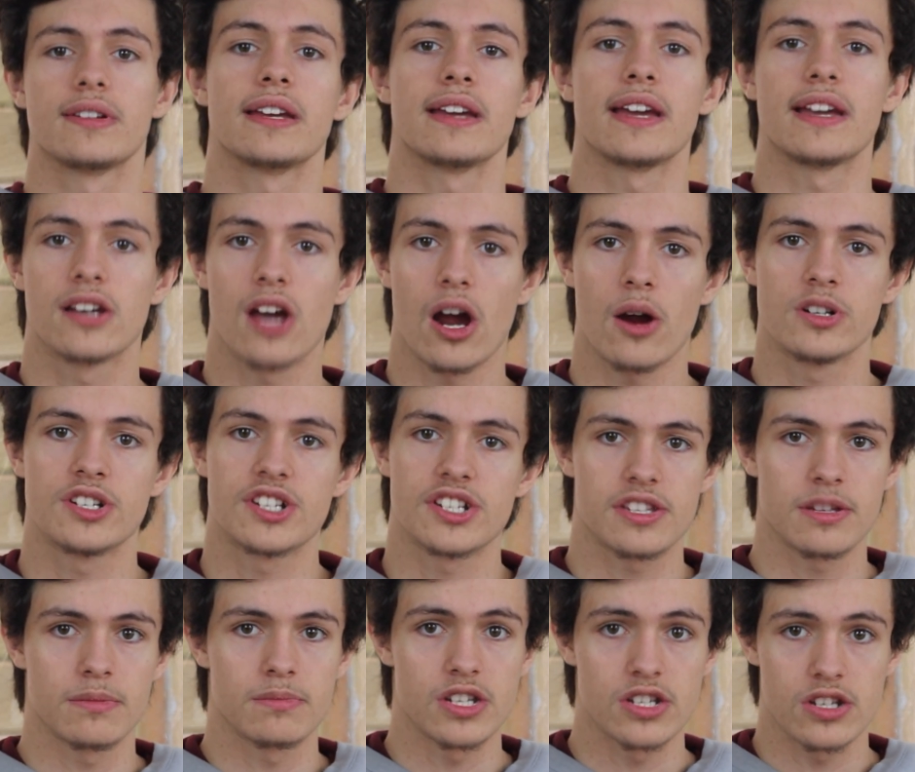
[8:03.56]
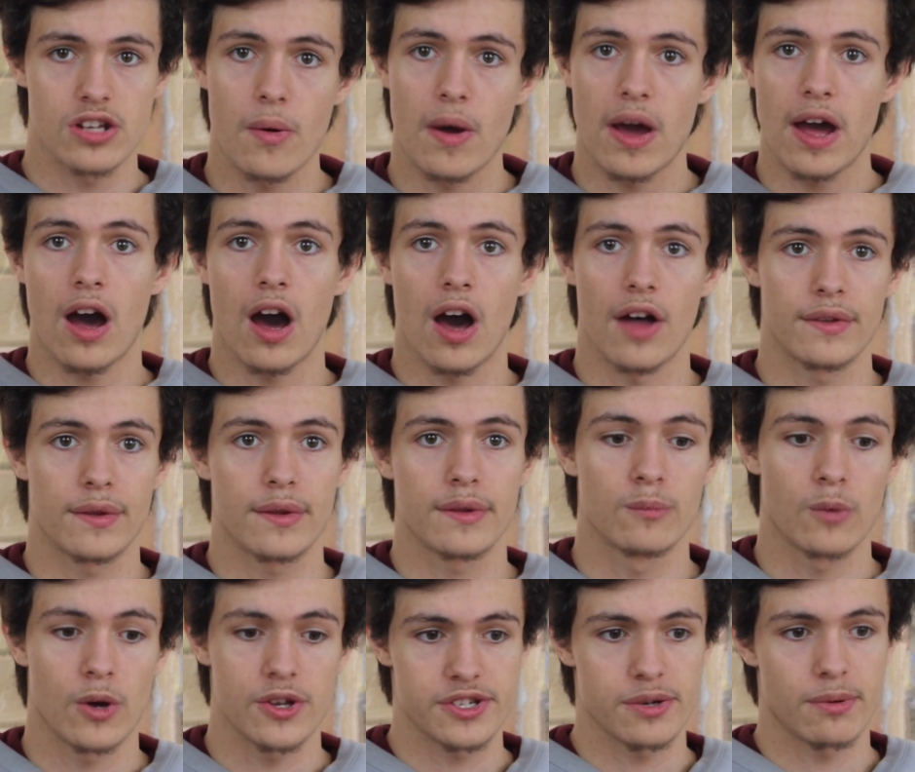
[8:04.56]
encourages them to do it other
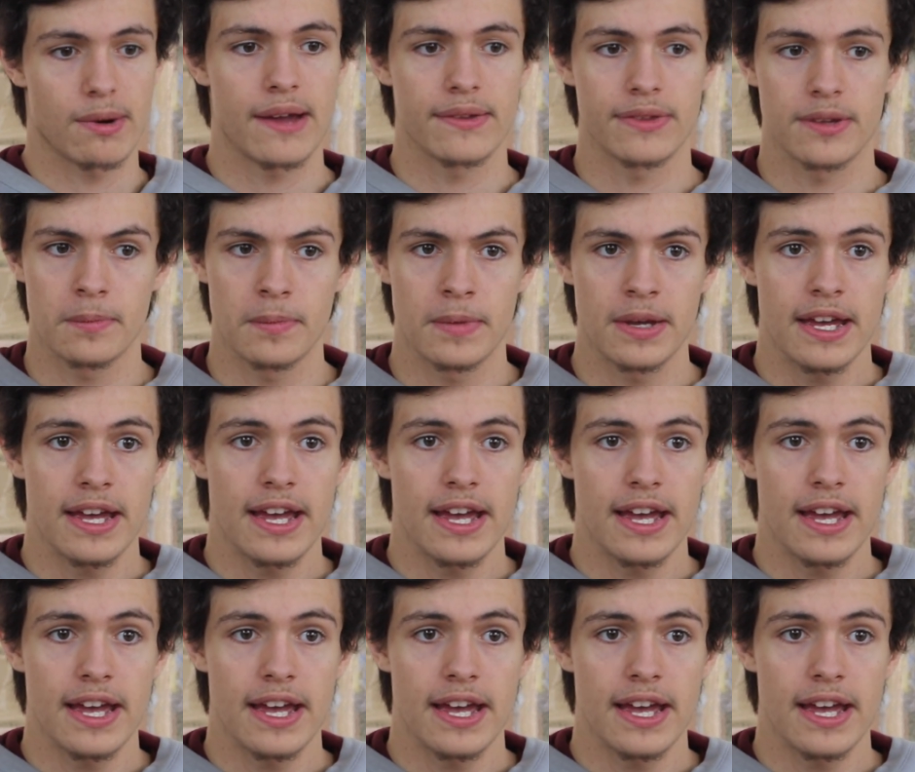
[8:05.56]
than what's around them.